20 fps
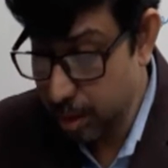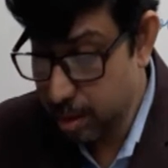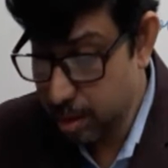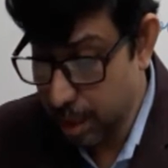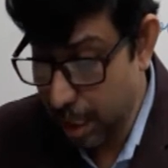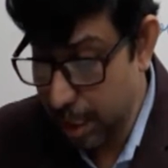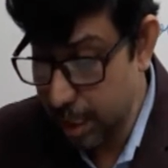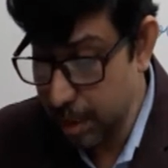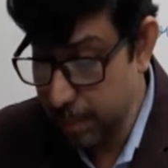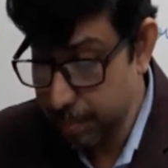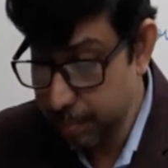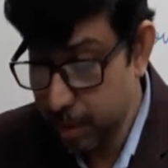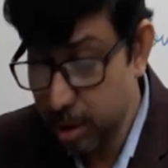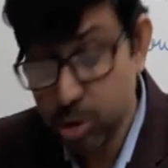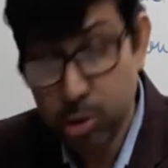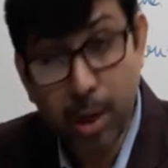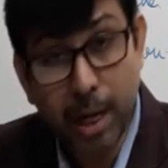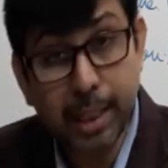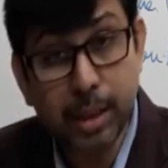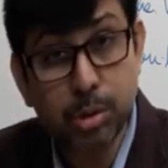
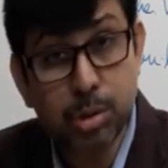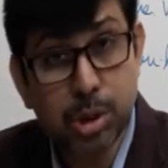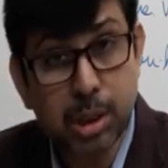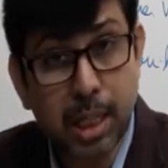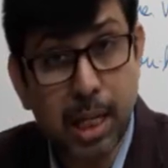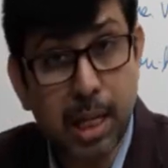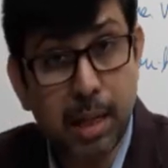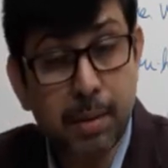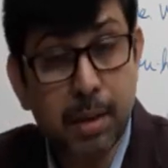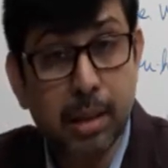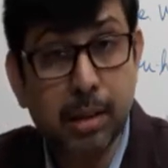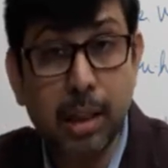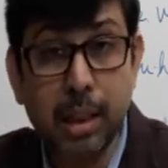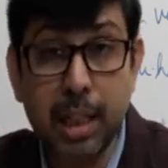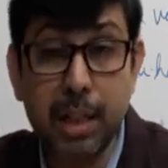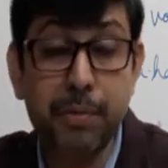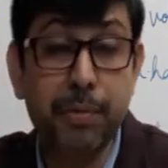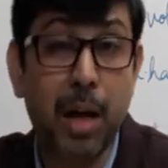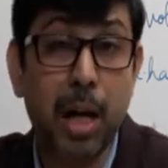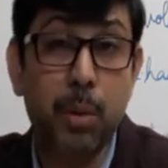he's trying to say
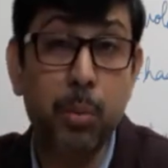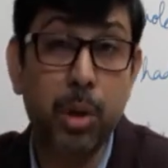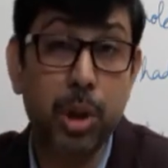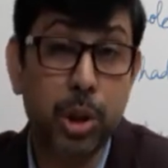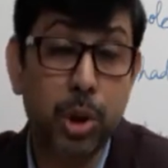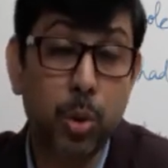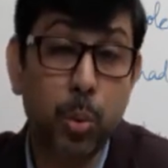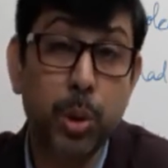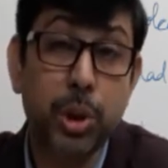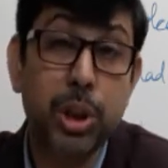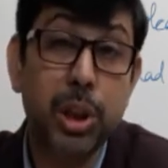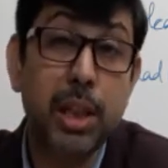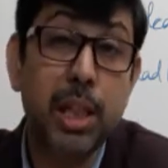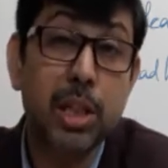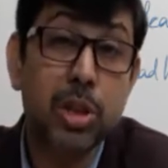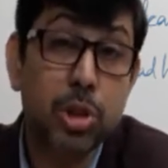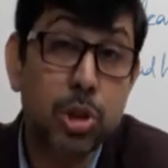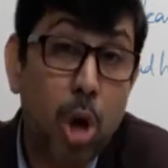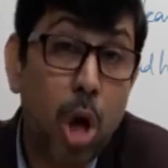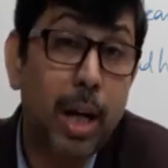that if I were you, which he
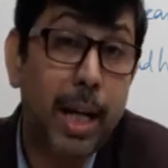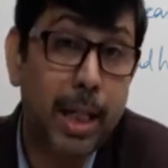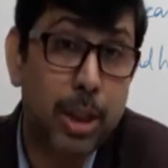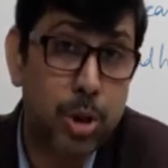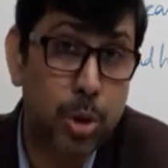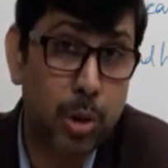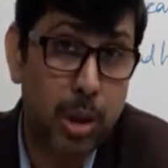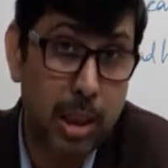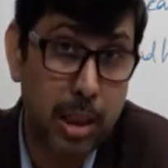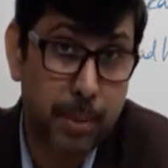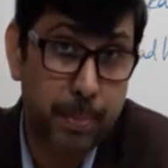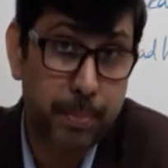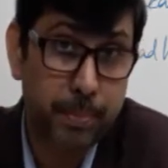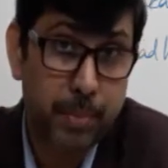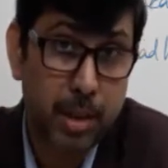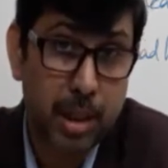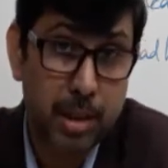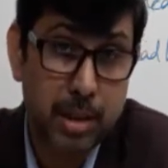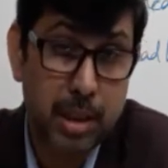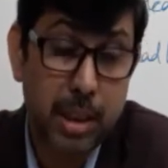is not
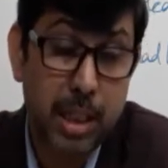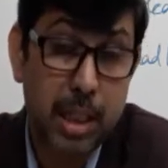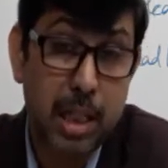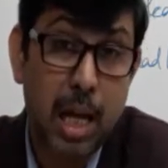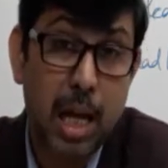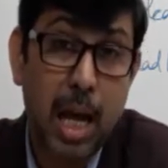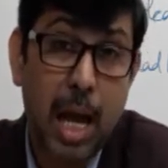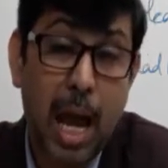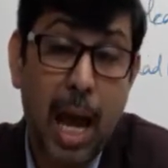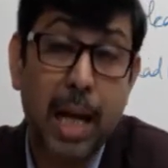actually, isn't it?